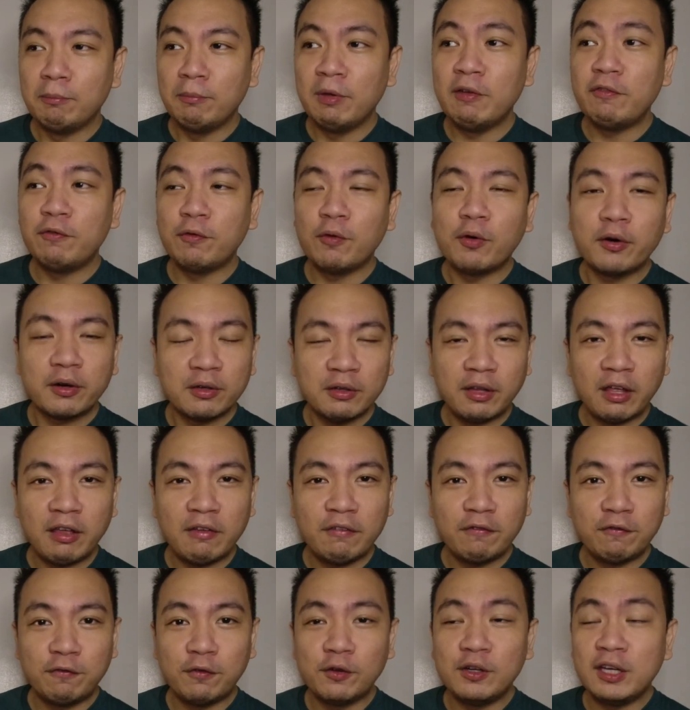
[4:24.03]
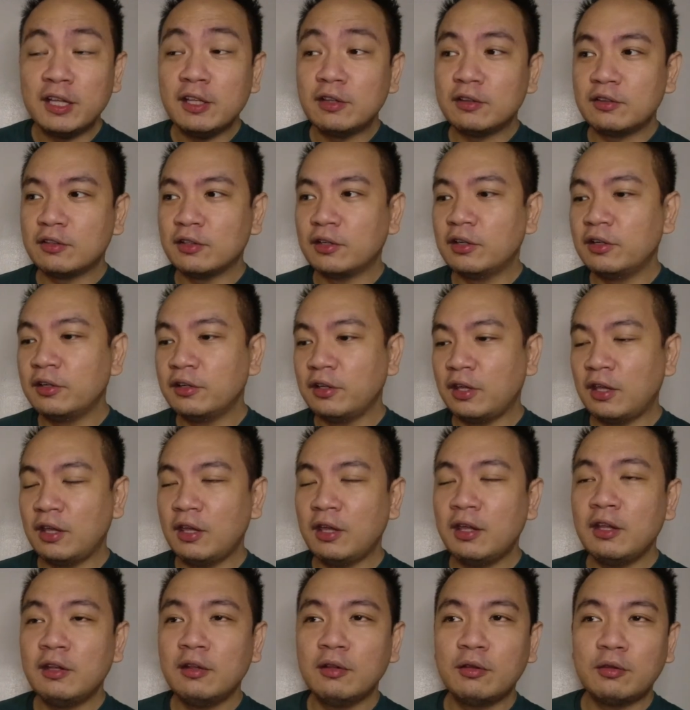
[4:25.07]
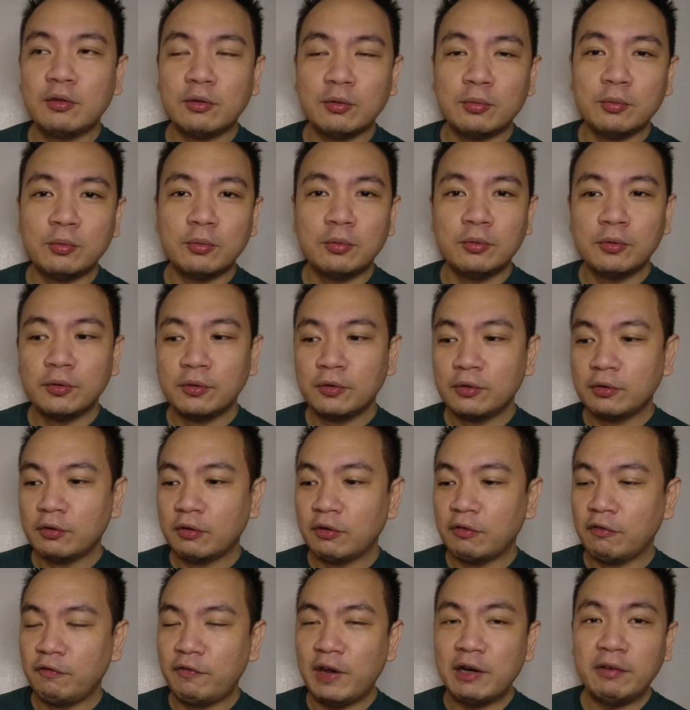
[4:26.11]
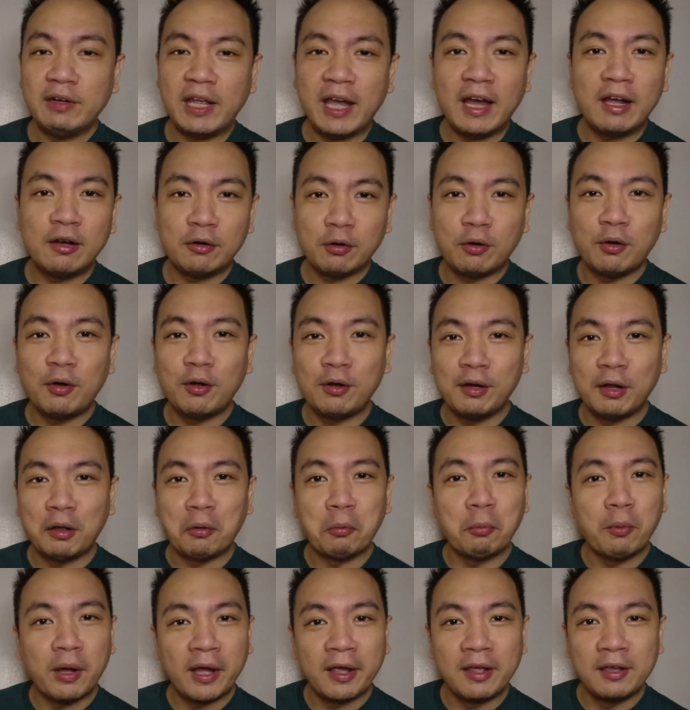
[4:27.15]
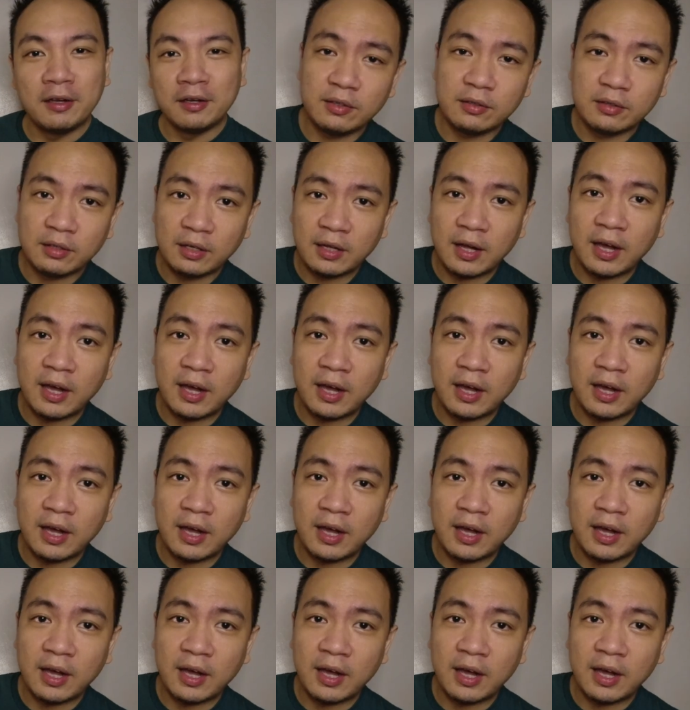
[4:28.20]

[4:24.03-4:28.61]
before they fully turn into very alcoholic wine.